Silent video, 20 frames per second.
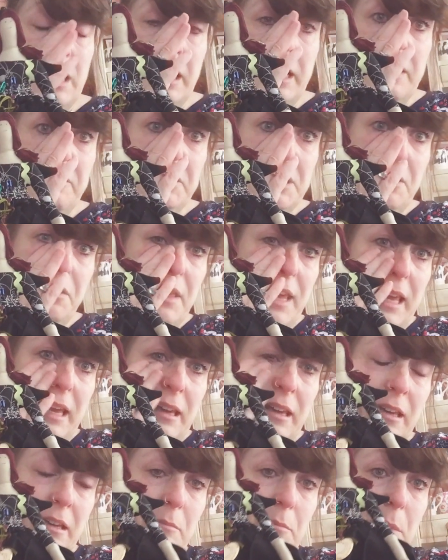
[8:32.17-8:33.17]
I have to
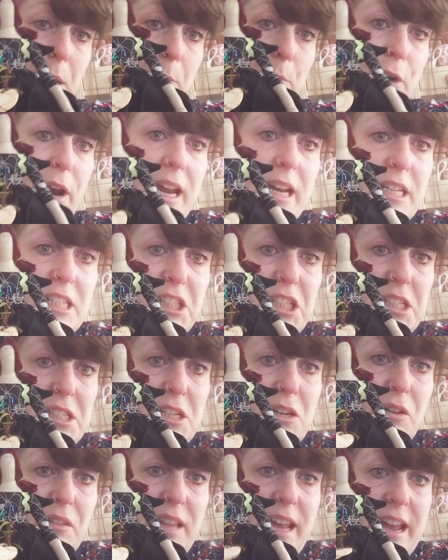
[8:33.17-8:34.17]
think. My brain is just
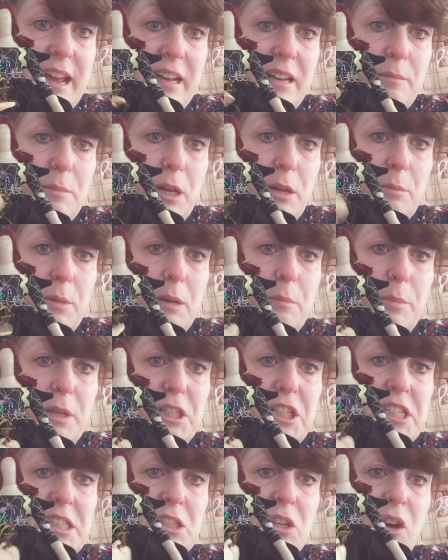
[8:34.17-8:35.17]
not there at the moment.
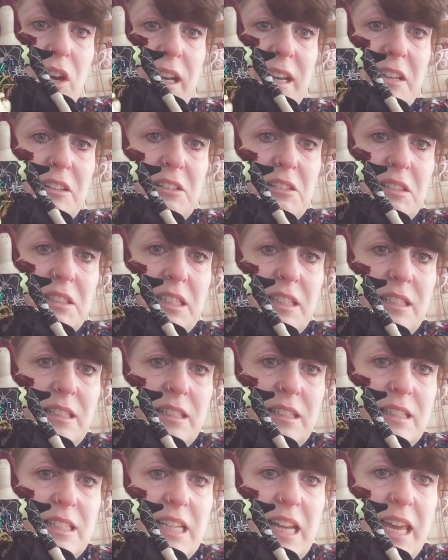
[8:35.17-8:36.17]
But she's got a little
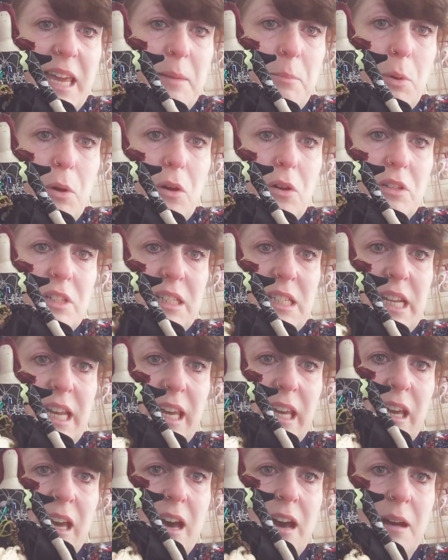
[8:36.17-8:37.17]
teapot and
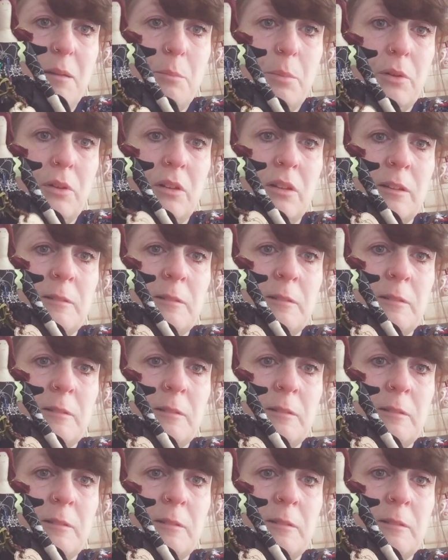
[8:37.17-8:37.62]
teacup.